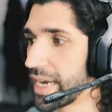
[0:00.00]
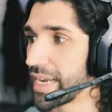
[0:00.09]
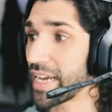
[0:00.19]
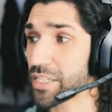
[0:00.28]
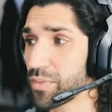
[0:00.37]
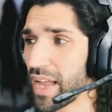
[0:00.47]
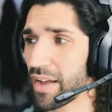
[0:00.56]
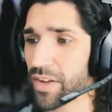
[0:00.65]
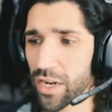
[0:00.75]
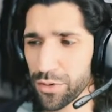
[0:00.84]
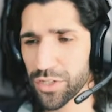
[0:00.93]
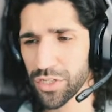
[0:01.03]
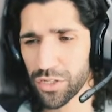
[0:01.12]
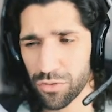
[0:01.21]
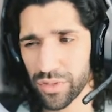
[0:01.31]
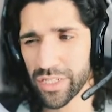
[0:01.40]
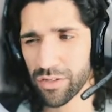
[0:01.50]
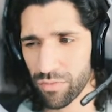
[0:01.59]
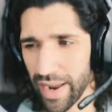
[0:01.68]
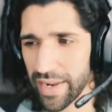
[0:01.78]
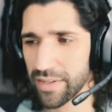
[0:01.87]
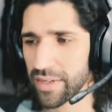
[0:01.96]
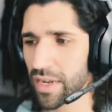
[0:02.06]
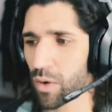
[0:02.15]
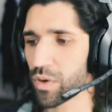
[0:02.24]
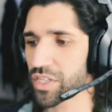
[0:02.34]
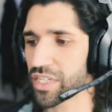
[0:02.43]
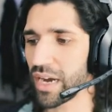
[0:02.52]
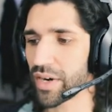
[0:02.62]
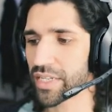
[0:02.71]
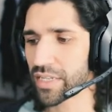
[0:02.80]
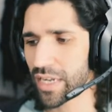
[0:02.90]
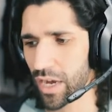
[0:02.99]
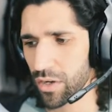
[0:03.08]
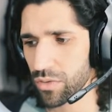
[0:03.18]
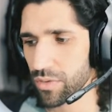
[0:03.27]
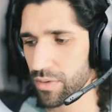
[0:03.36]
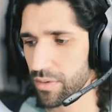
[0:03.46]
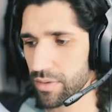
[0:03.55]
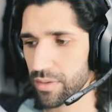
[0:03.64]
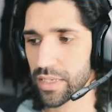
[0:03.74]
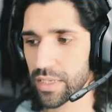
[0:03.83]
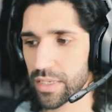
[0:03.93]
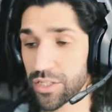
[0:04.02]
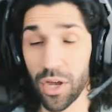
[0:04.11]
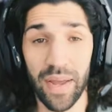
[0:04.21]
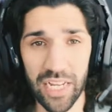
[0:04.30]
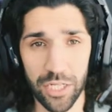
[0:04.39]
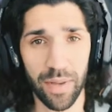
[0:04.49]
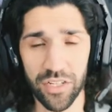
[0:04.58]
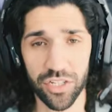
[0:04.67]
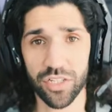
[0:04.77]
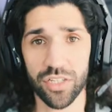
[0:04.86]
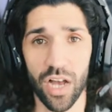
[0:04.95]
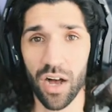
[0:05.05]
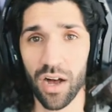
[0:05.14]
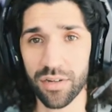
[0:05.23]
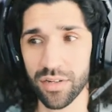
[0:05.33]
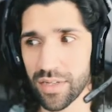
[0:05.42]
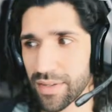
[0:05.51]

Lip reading: Next up we have Hallucinatory Terrain, which now I know domain expansions aren't